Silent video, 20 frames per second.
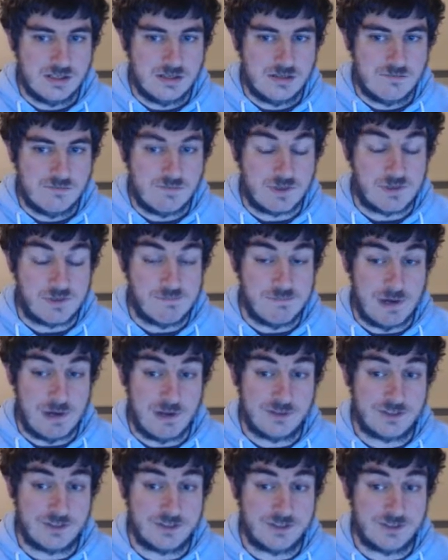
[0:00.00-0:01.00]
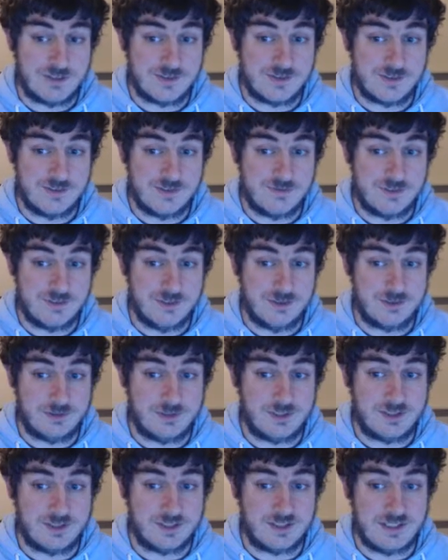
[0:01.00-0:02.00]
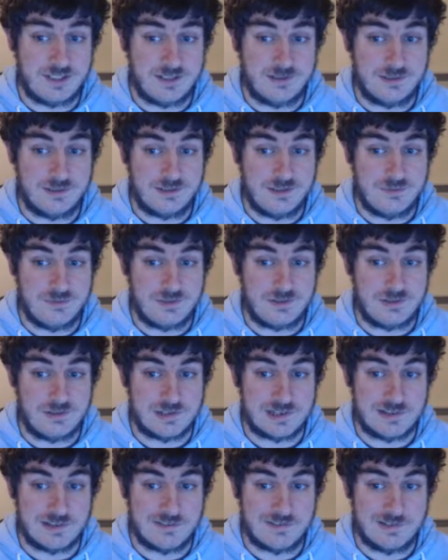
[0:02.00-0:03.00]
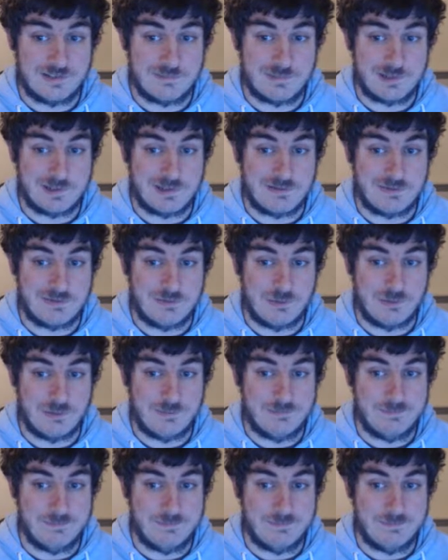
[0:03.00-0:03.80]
But the masters of on disc DLC, which you have to pay for,